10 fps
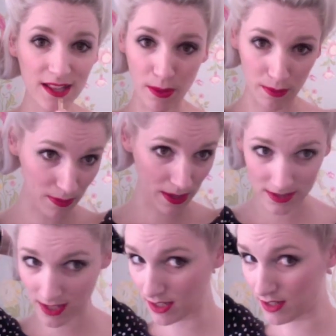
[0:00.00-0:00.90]
bobby
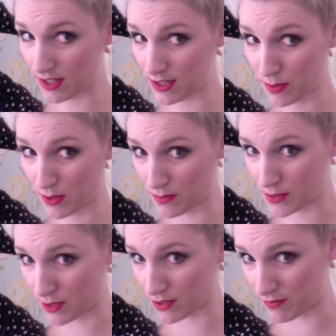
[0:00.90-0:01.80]
pins in. You need to put them
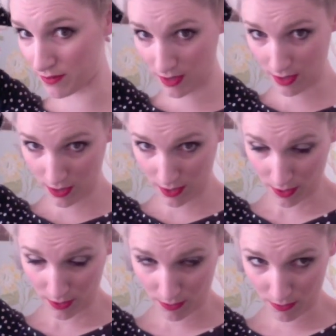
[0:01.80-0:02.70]
sort of
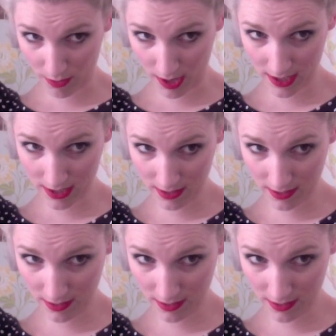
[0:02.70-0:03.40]
right